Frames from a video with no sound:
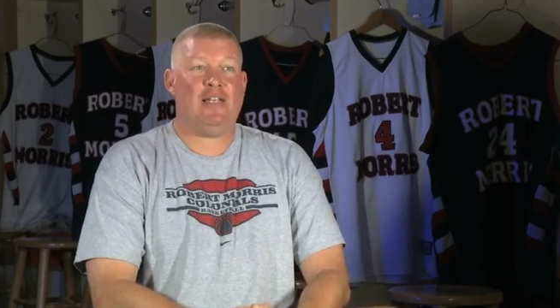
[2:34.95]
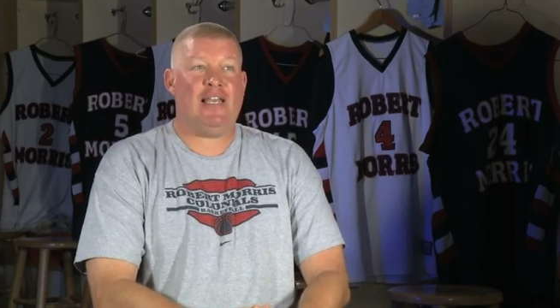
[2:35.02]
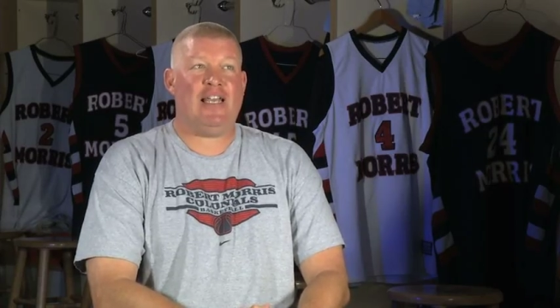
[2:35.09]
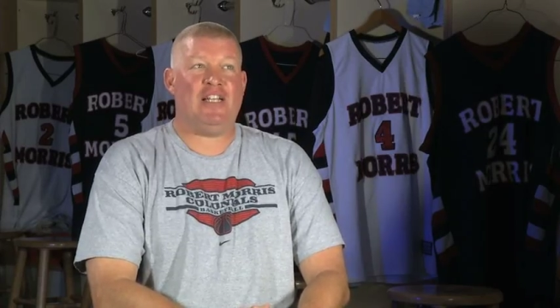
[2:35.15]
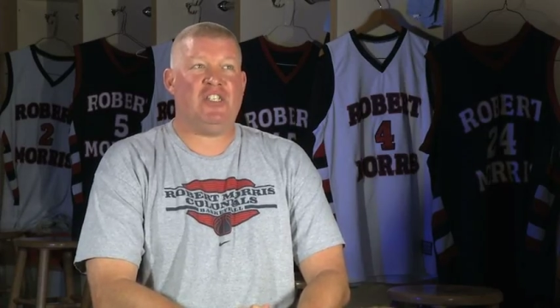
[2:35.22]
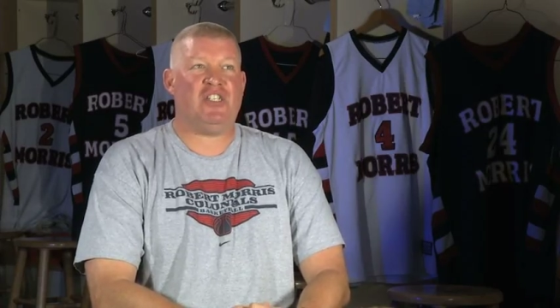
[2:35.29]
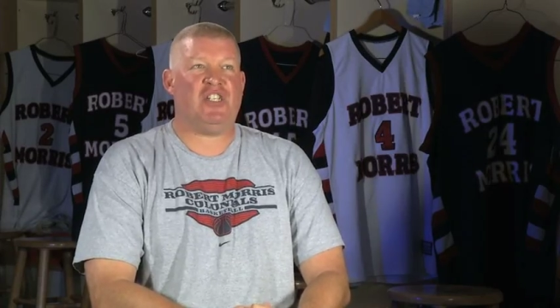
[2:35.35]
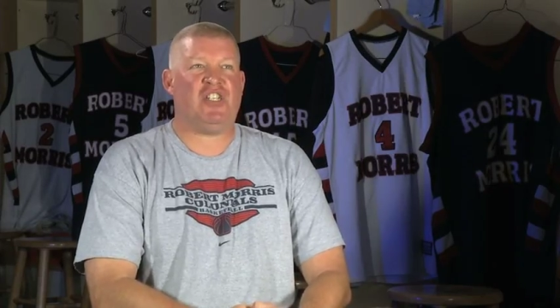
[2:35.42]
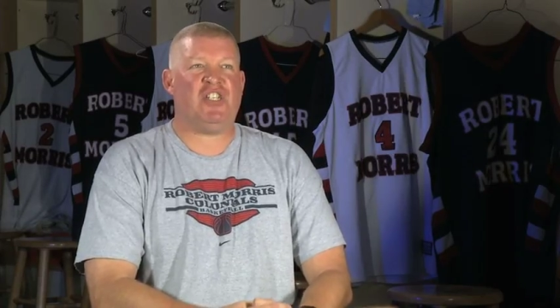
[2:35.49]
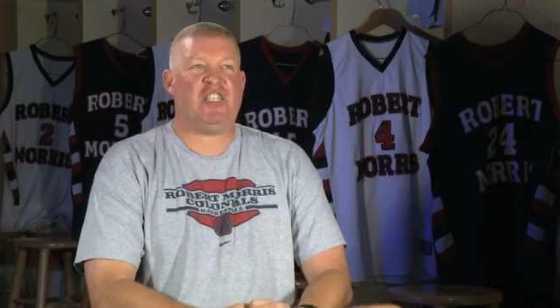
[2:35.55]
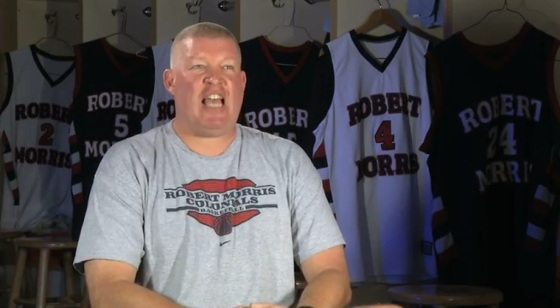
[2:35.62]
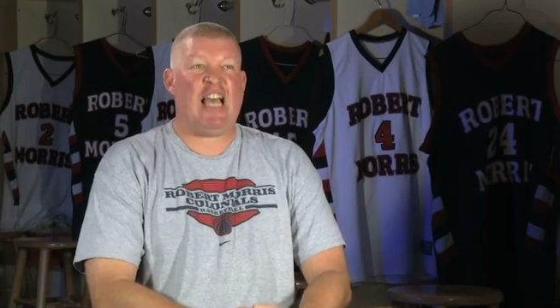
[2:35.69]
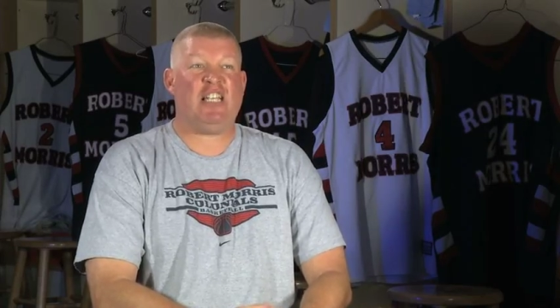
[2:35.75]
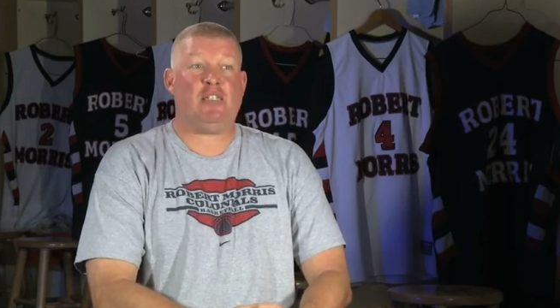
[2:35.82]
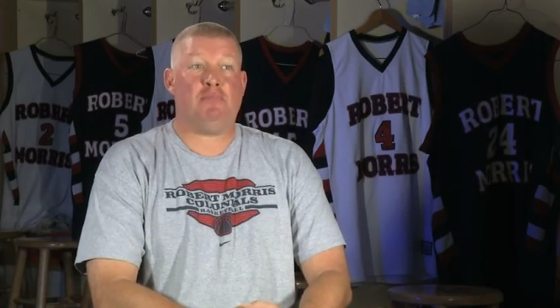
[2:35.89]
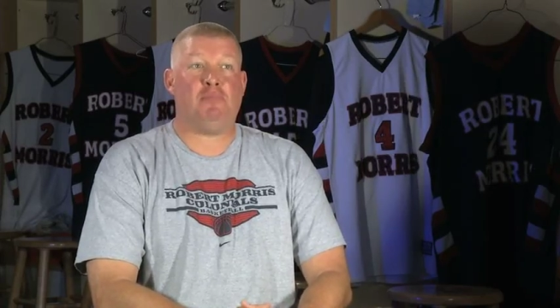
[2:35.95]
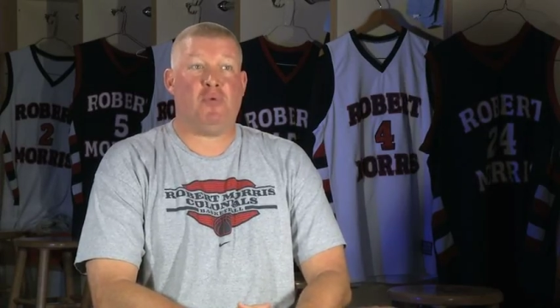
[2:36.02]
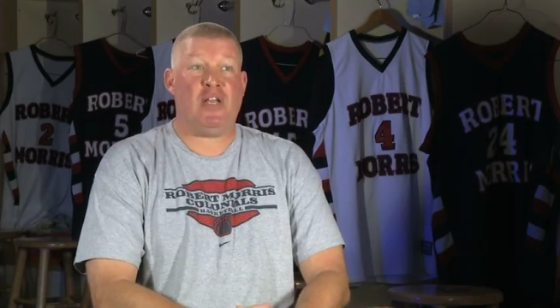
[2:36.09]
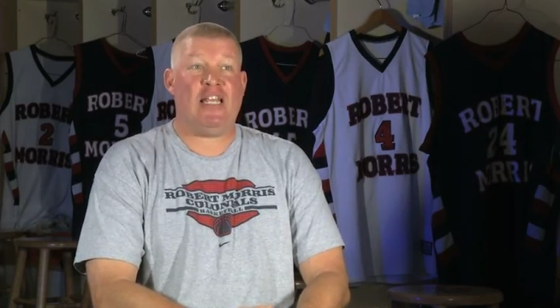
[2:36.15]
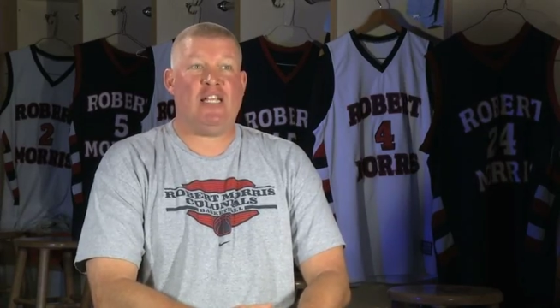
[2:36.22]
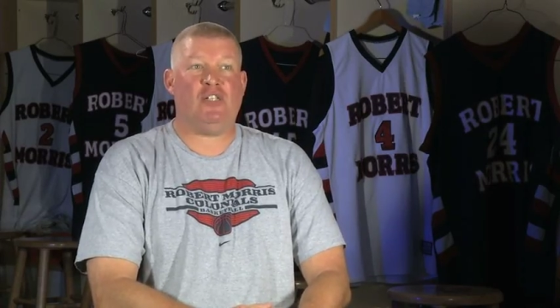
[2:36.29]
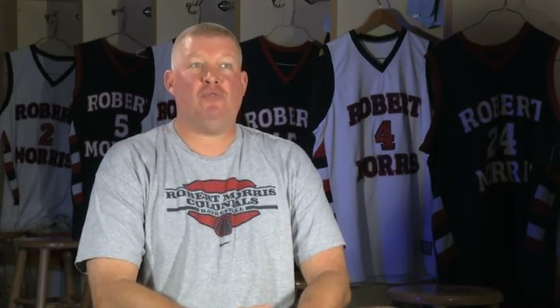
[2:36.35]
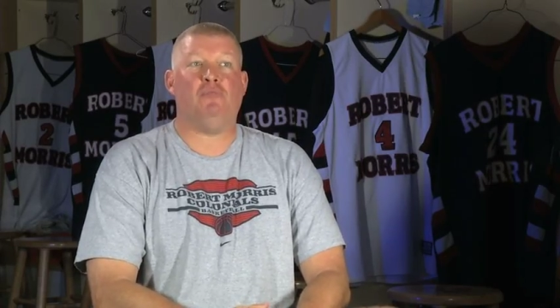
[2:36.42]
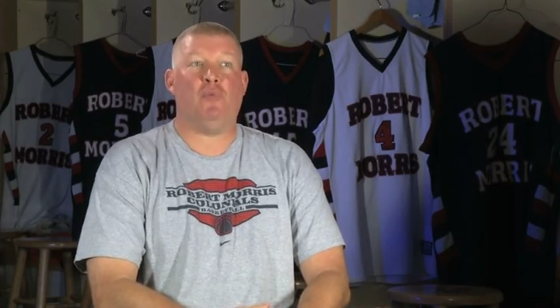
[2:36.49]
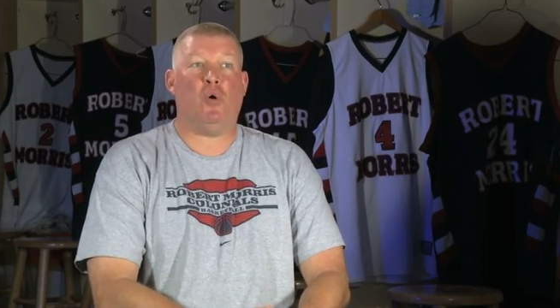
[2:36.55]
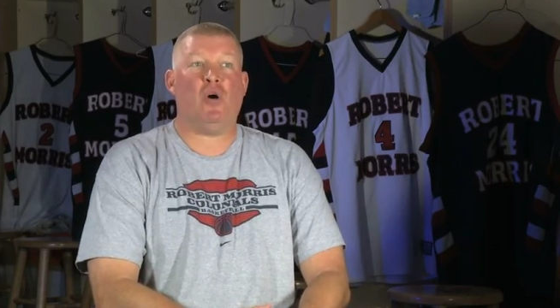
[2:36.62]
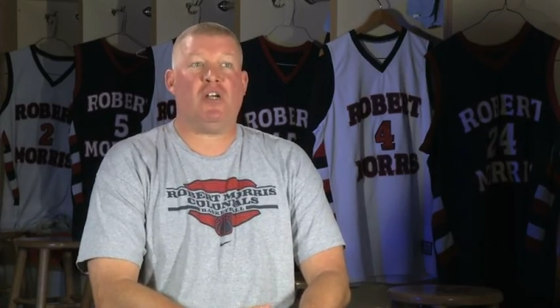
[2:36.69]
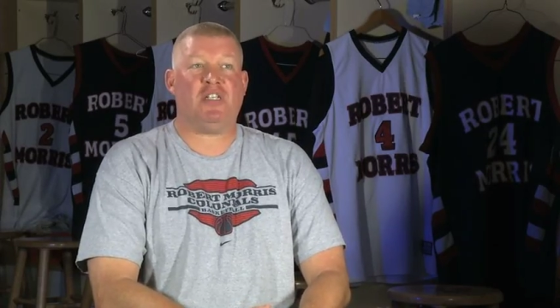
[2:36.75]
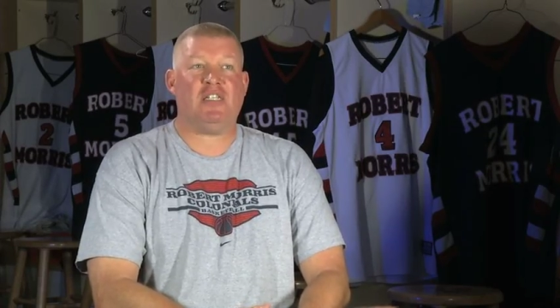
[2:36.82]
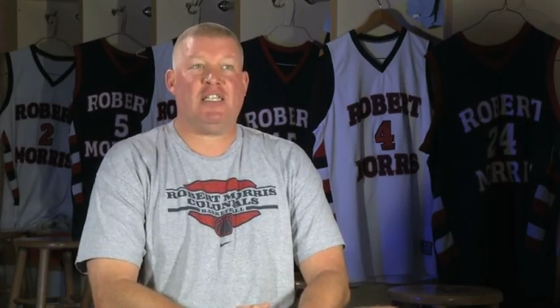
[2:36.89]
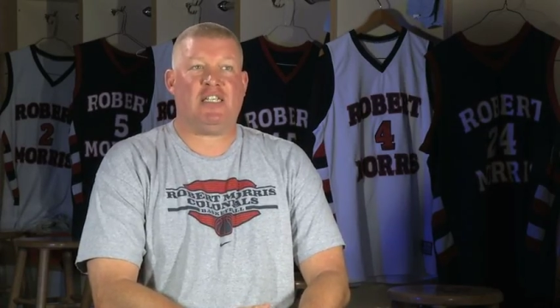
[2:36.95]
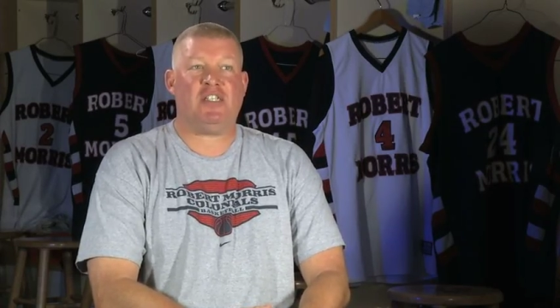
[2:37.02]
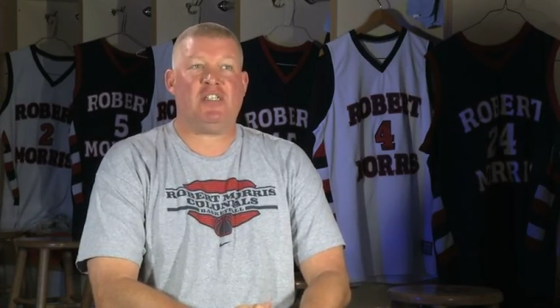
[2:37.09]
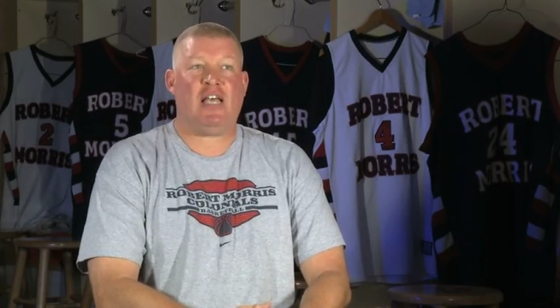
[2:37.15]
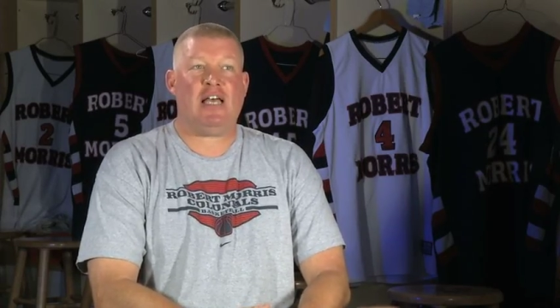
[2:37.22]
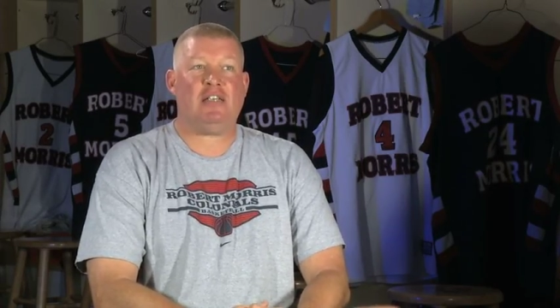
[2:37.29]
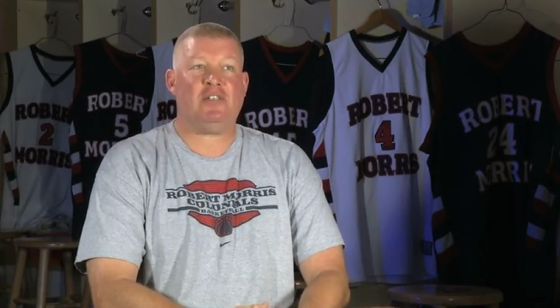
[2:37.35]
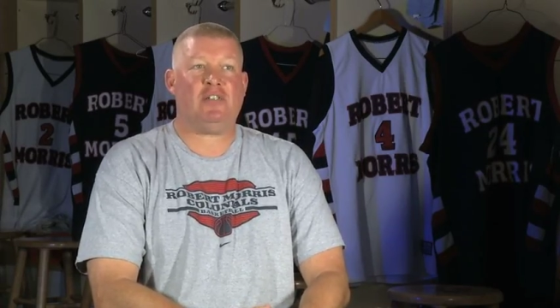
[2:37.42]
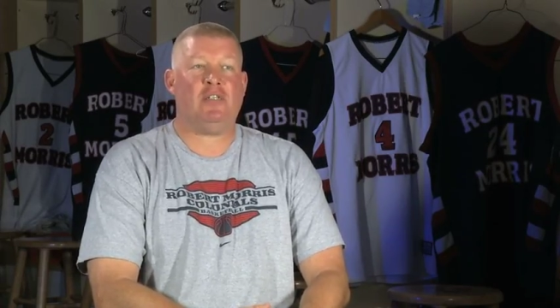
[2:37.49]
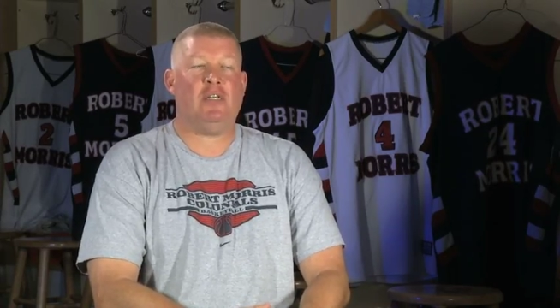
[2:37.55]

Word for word: and success breeds more success.